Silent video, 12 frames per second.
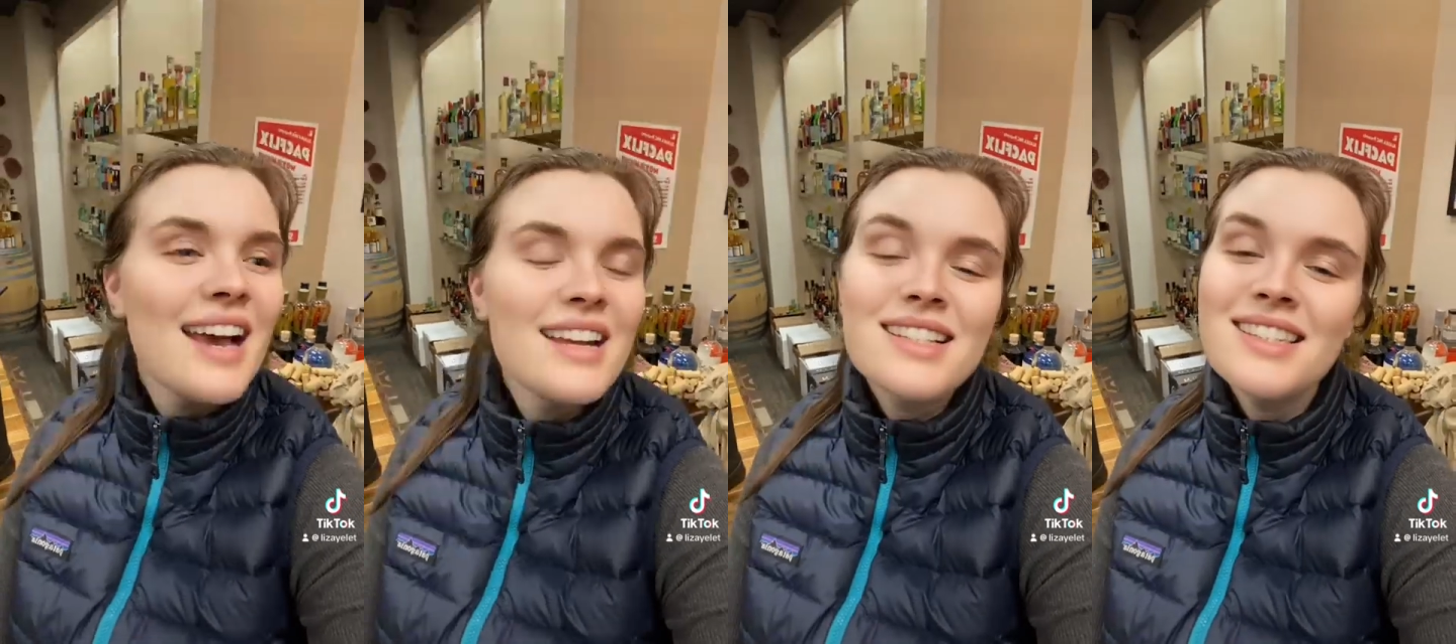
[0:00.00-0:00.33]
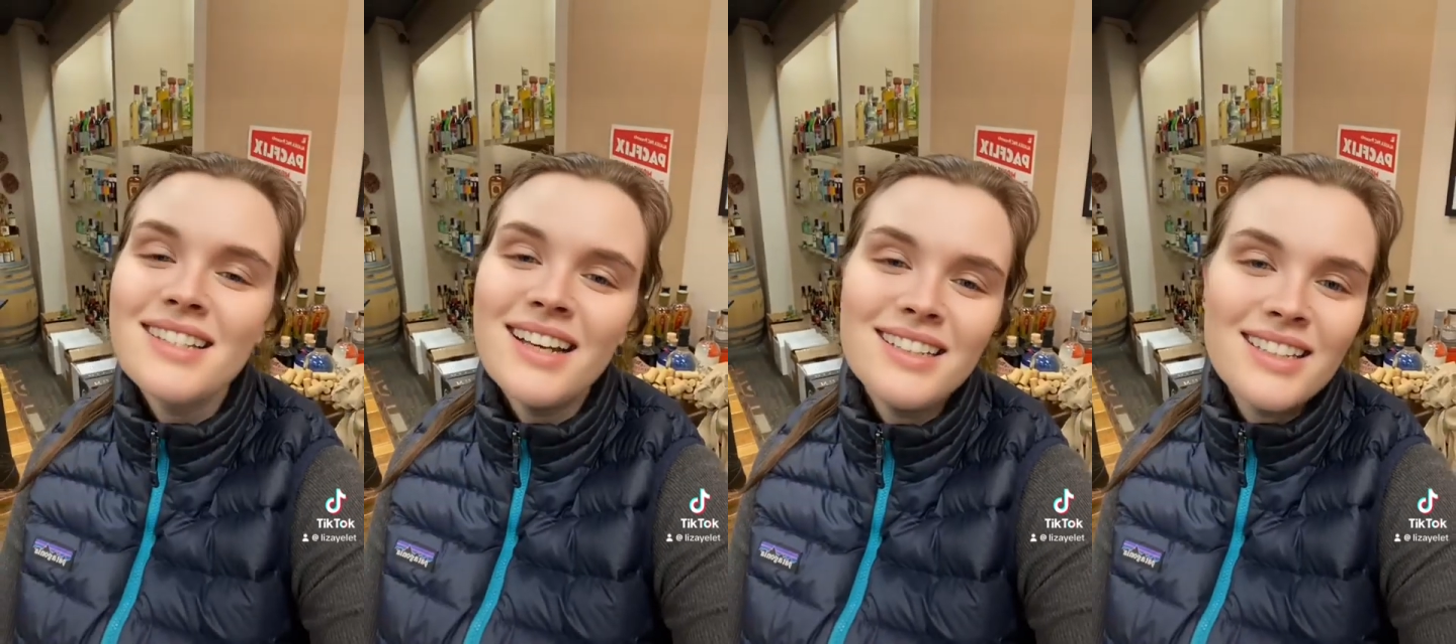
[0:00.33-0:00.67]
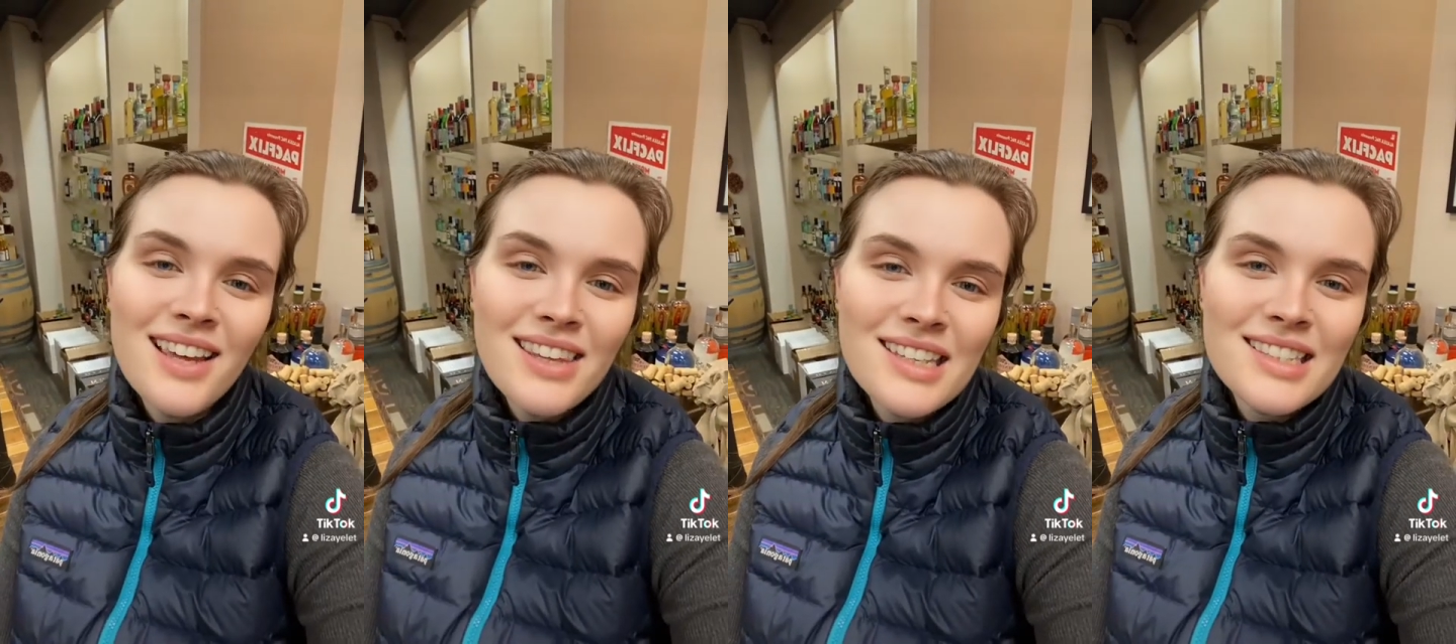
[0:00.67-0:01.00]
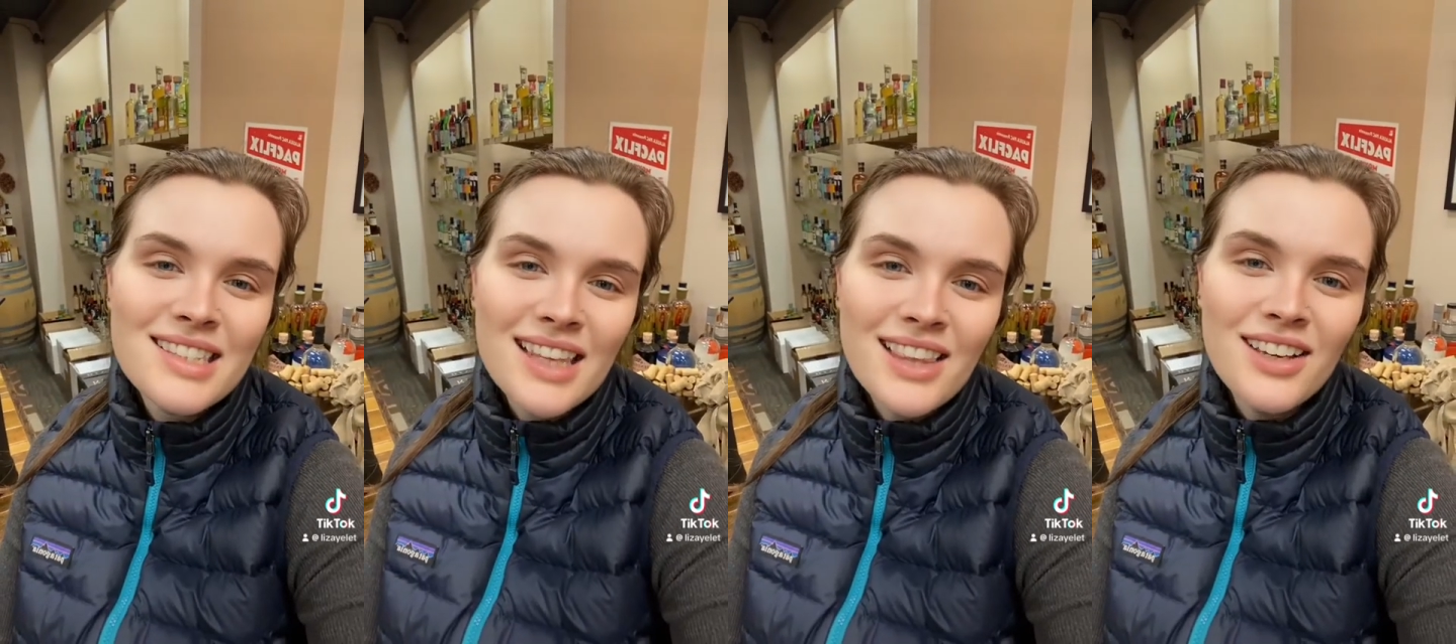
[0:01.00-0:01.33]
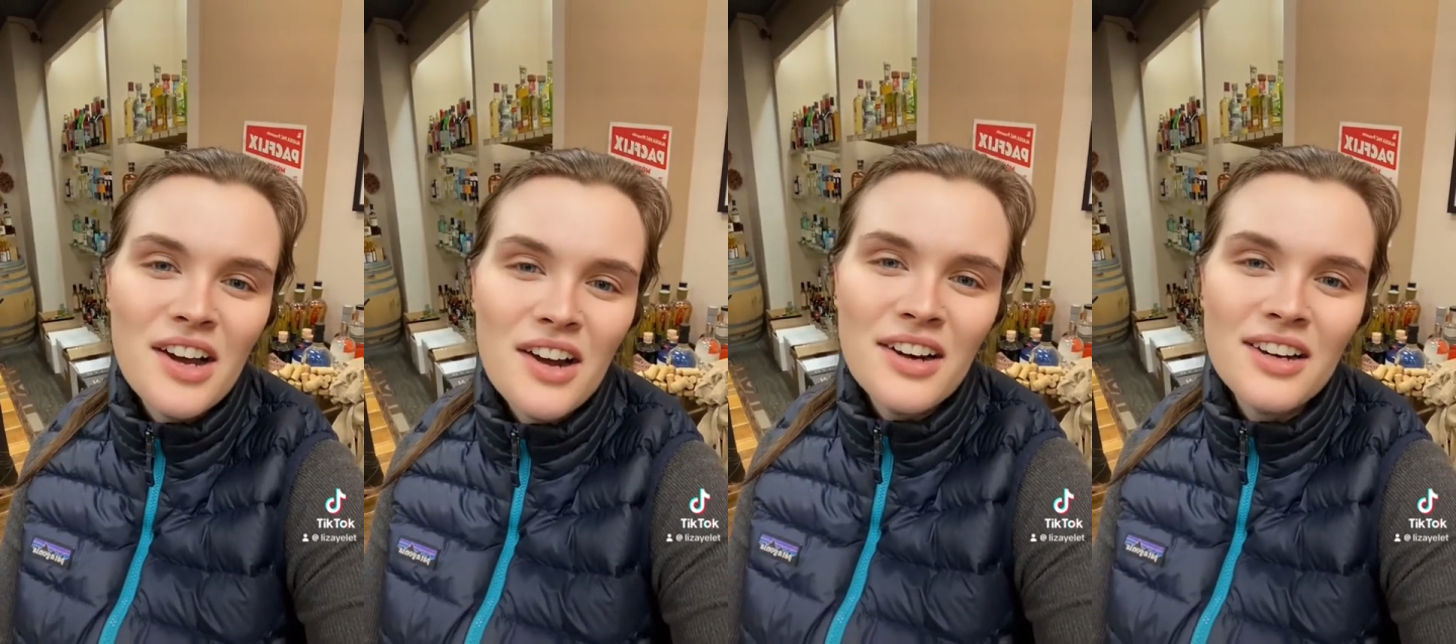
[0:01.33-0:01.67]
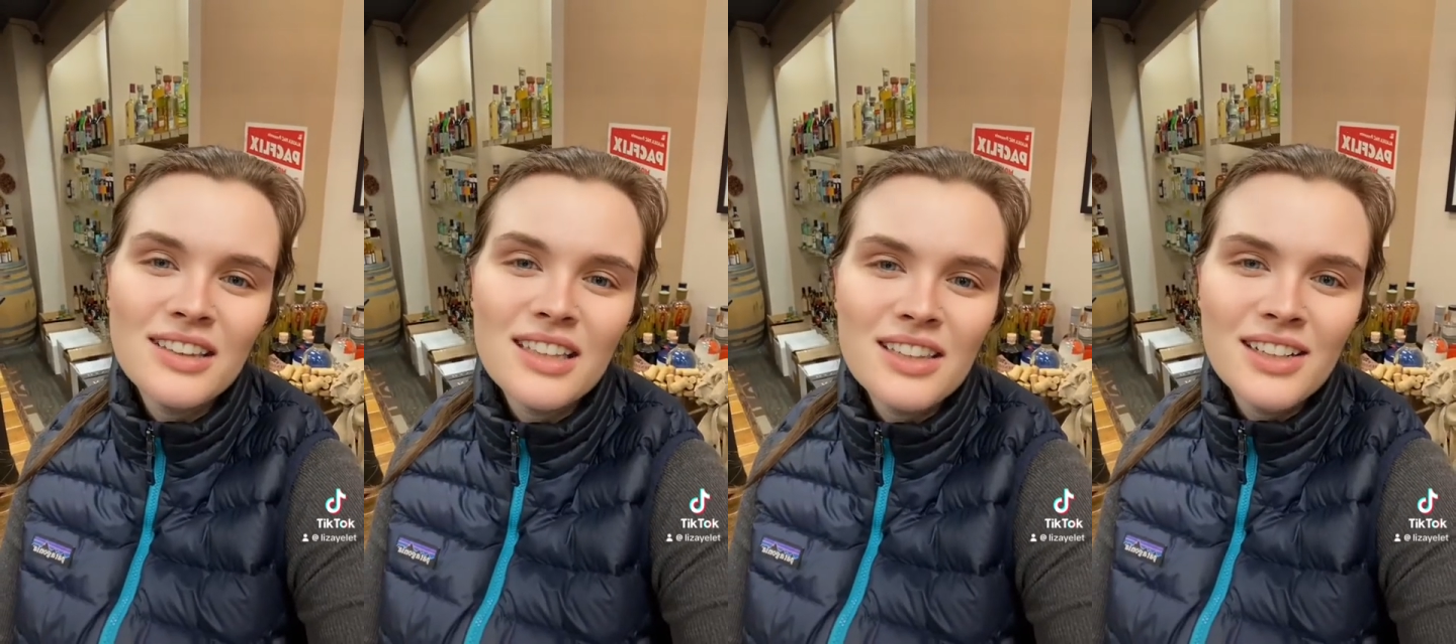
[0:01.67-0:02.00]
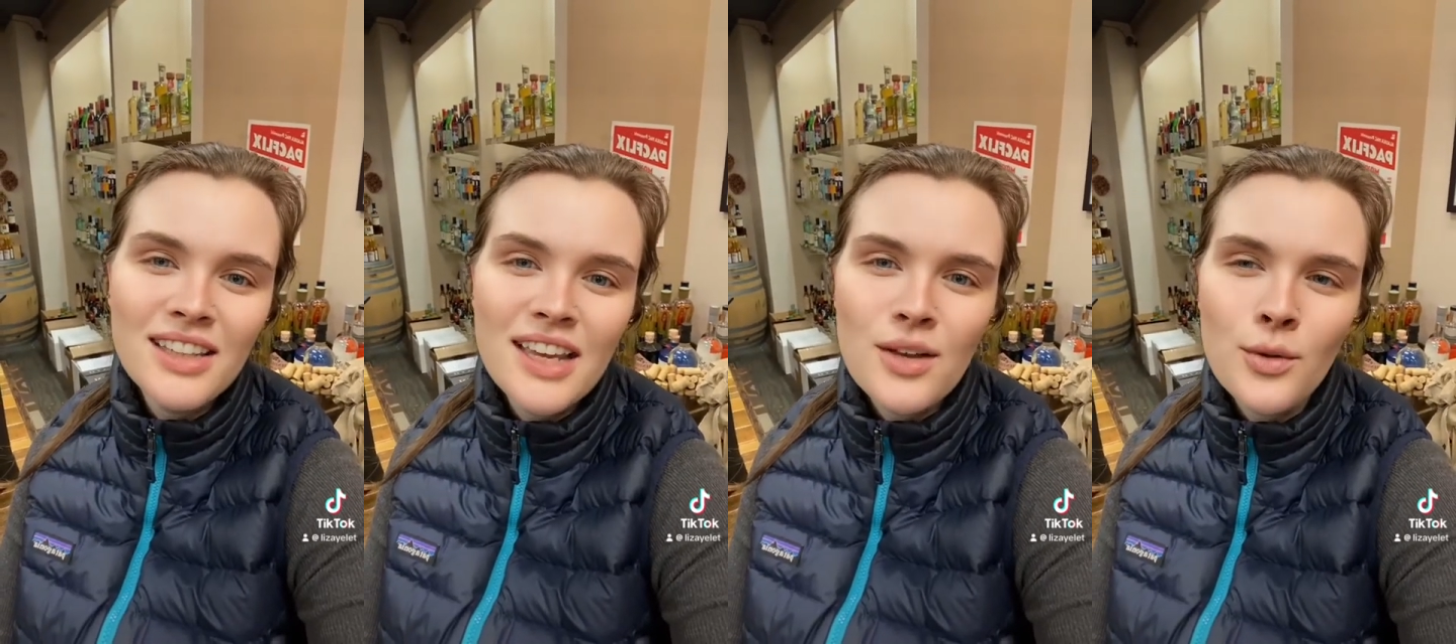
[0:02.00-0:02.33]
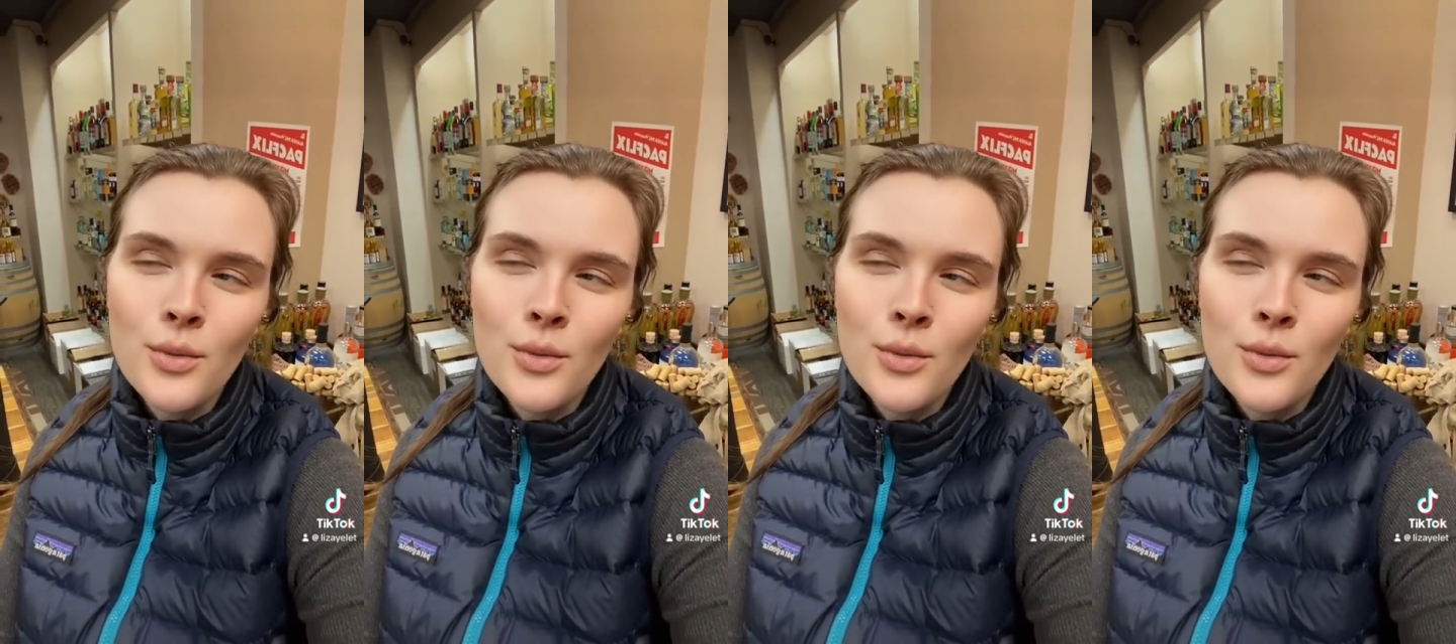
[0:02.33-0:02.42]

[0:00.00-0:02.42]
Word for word: And it's not until they see the card that they're like,